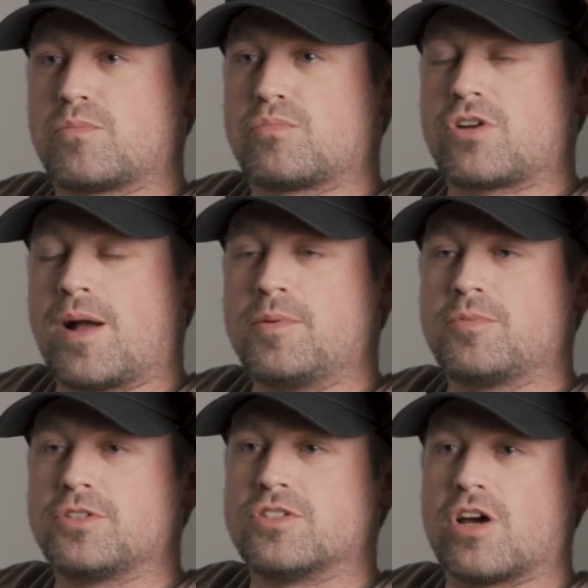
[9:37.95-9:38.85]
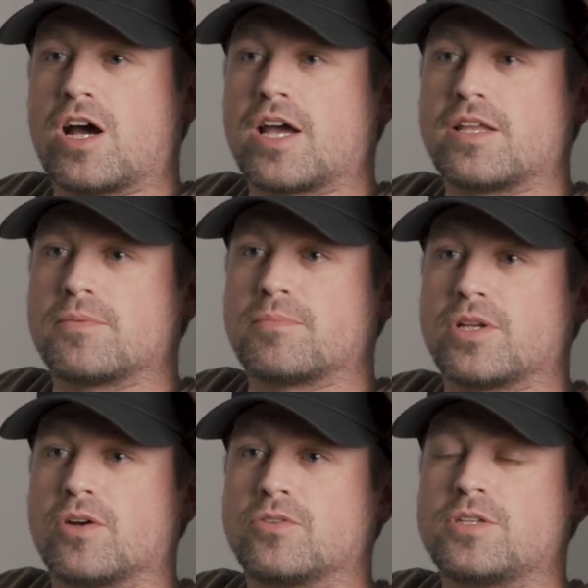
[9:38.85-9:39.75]
Probably not,
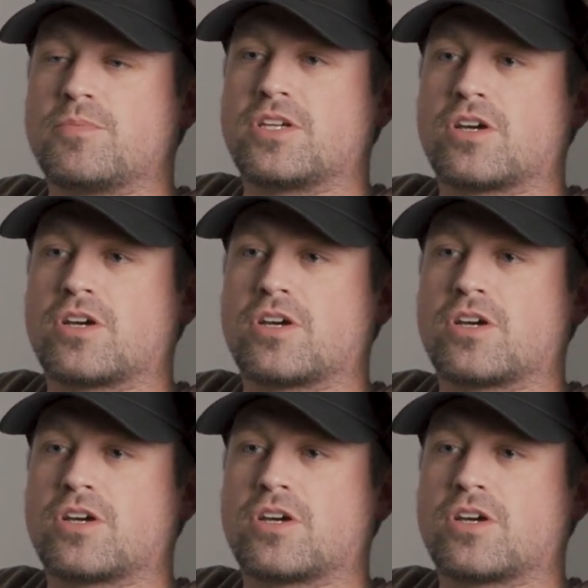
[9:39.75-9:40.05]
but only because...